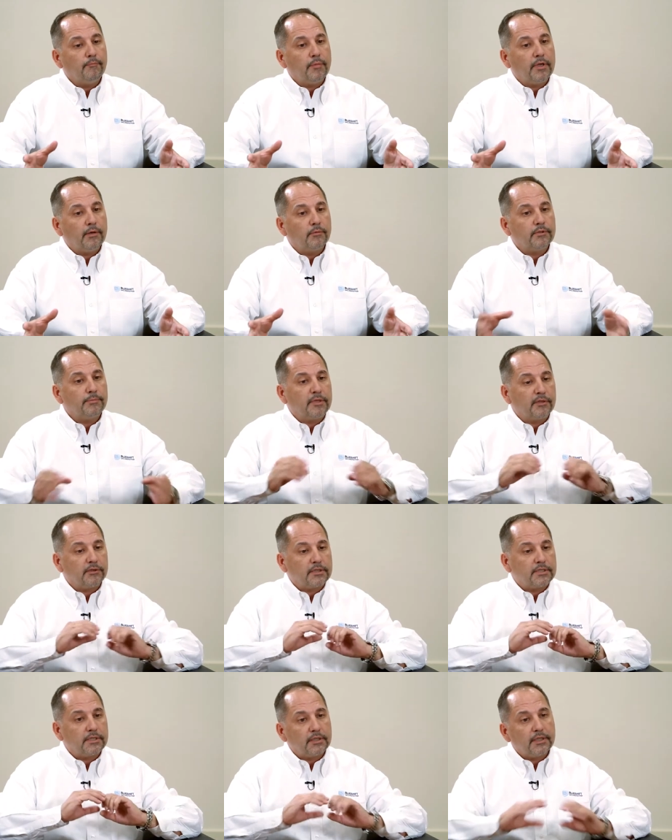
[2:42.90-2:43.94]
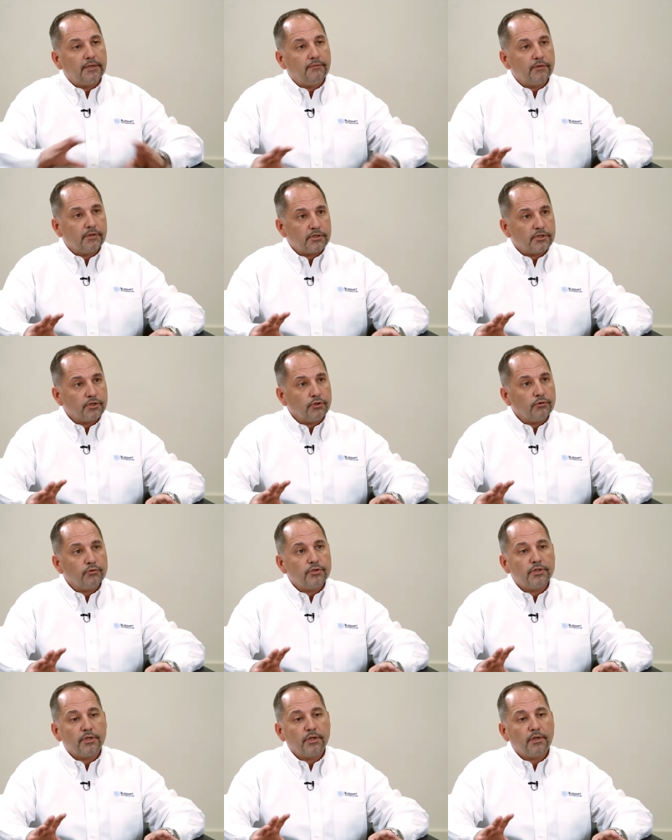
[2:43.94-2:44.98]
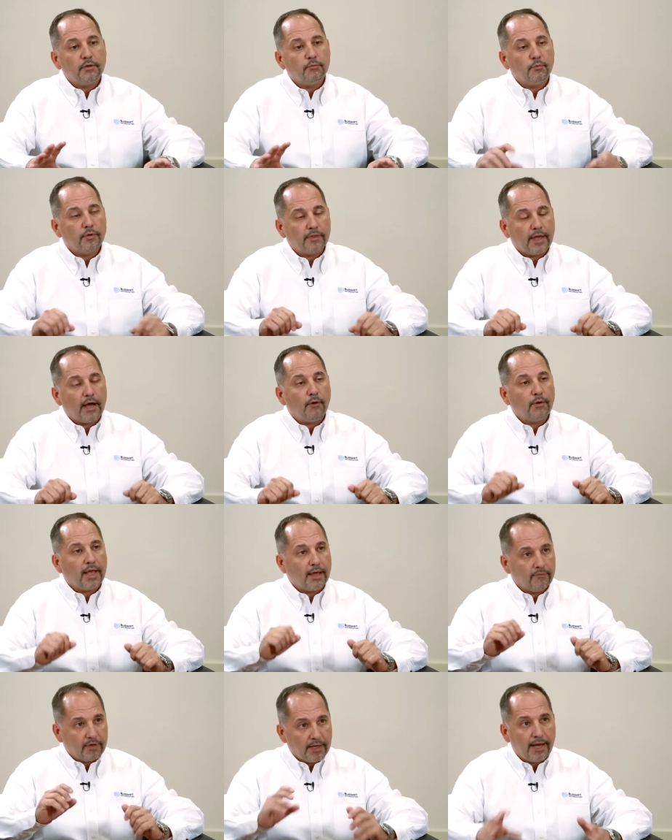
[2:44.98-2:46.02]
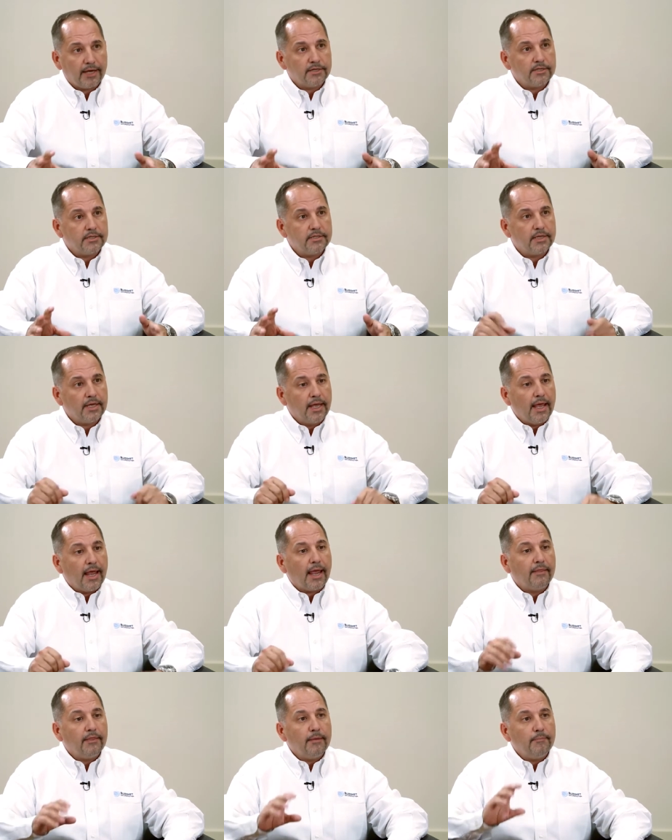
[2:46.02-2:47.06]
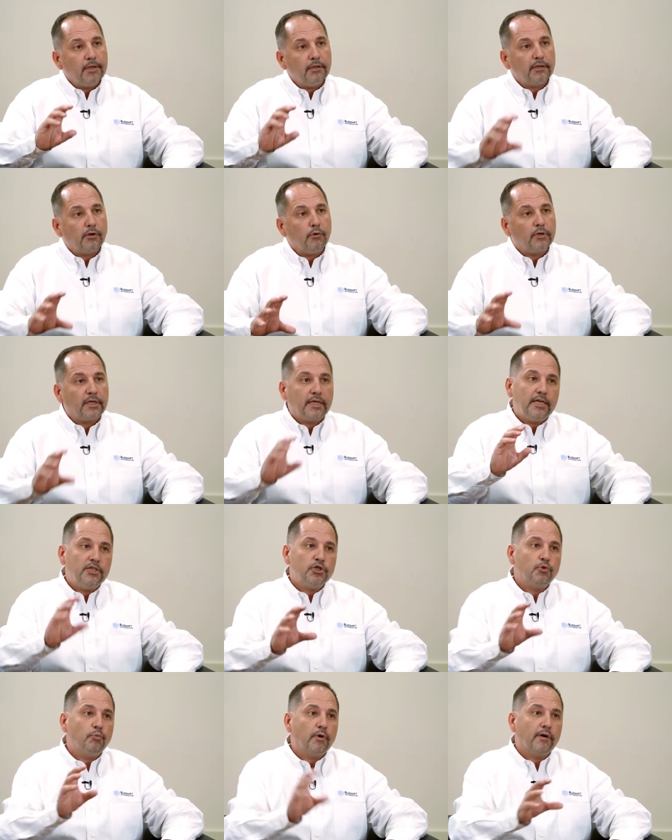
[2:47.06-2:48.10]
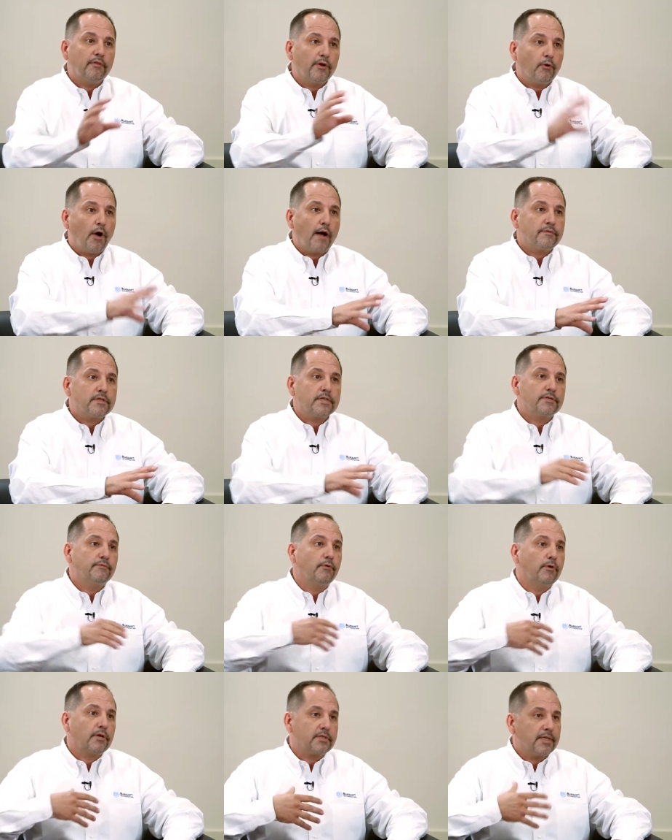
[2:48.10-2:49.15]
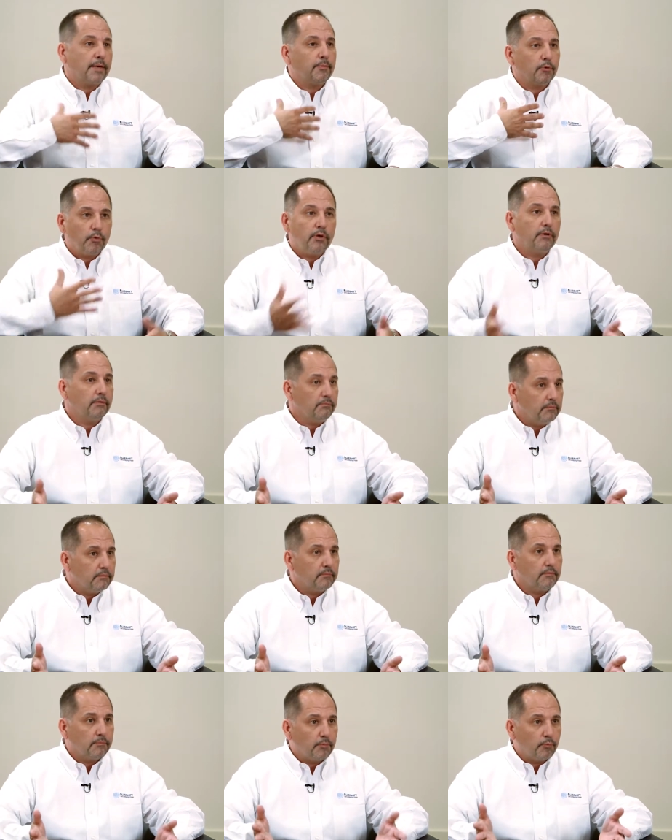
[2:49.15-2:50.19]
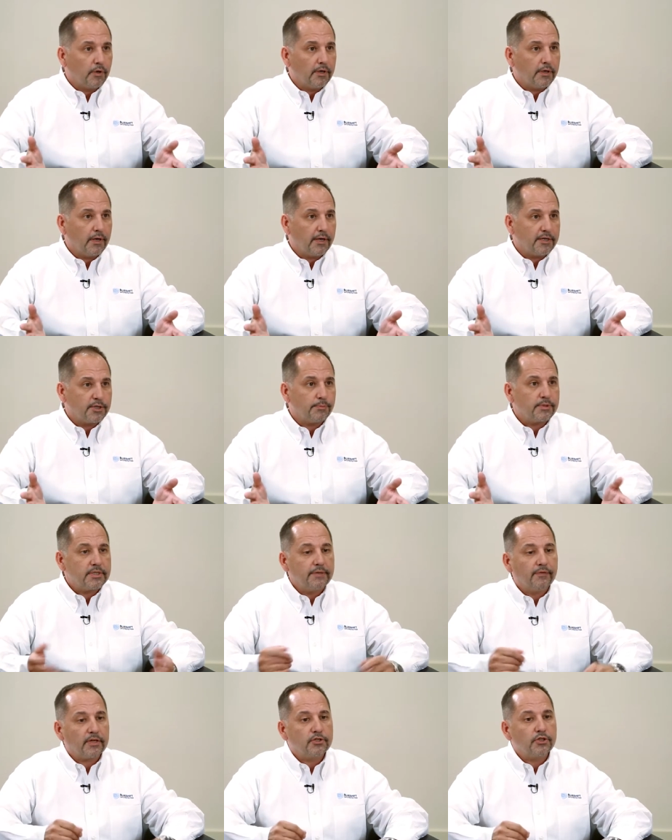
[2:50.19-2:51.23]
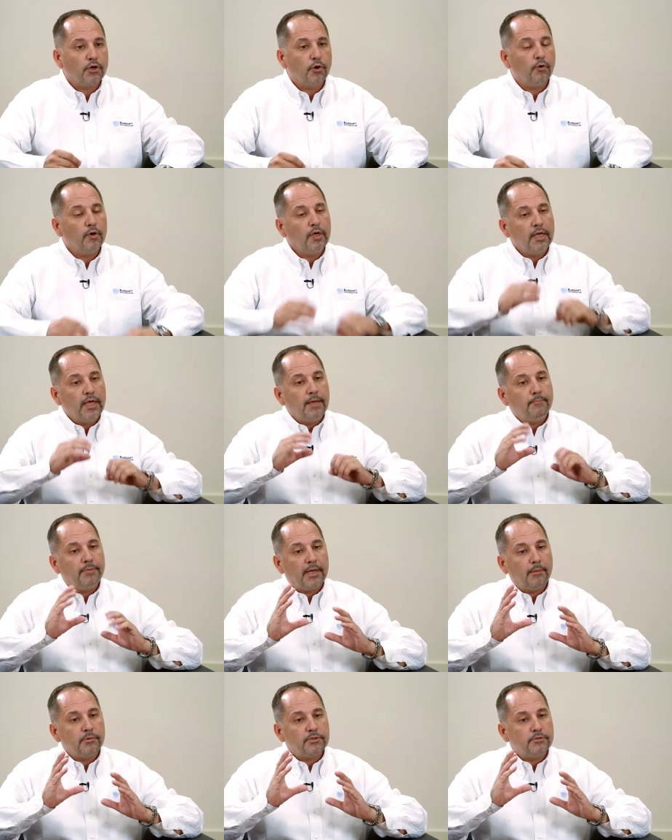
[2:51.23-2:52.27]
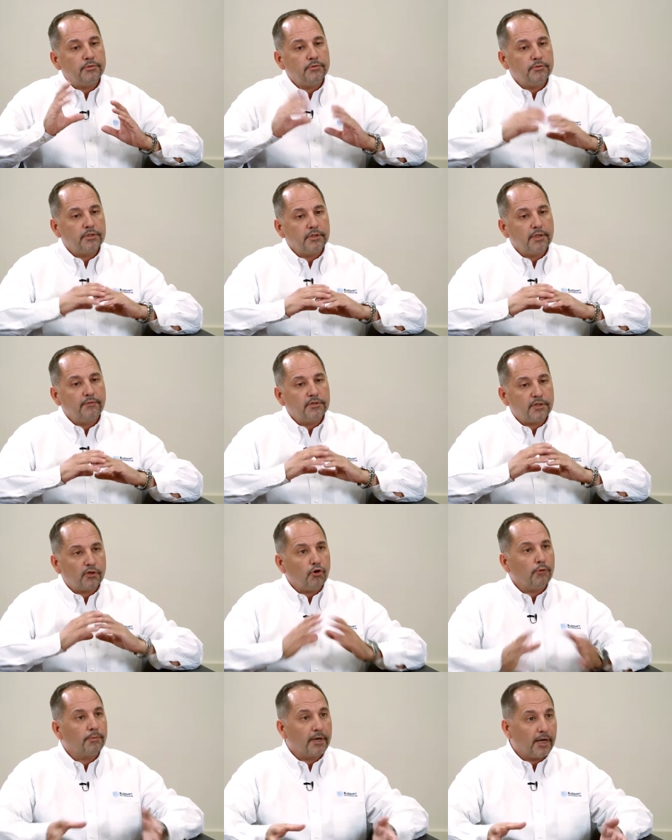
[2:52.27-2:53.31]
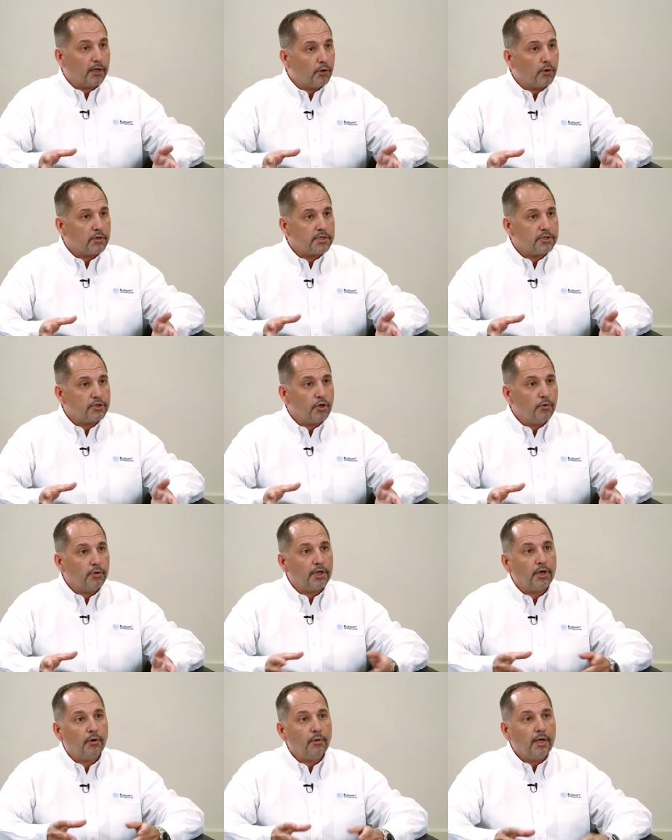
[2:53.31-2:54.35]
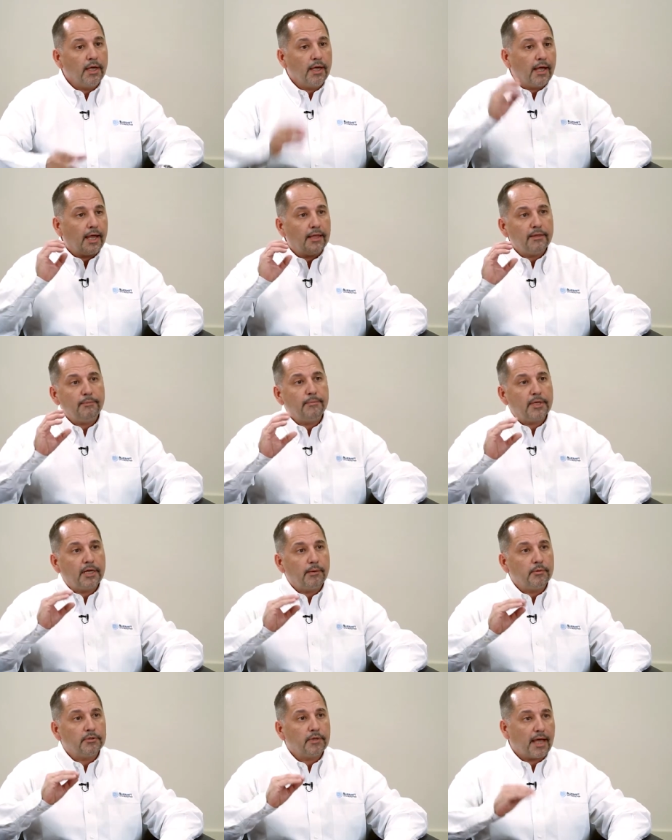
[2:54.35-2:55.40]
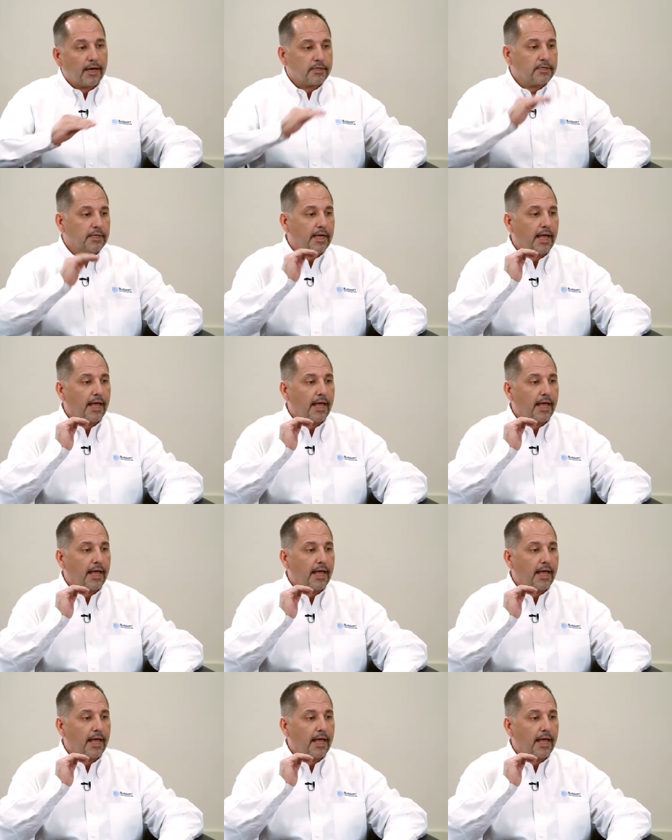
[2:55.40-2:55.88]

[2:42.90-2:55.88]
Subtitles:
being able to deliver the solution without having agents, and then being able to go to each one of their offices. For example, we're in Asia Pacific, so being able to deliver to the corporate headquarters in Tokyo, and then be able to actually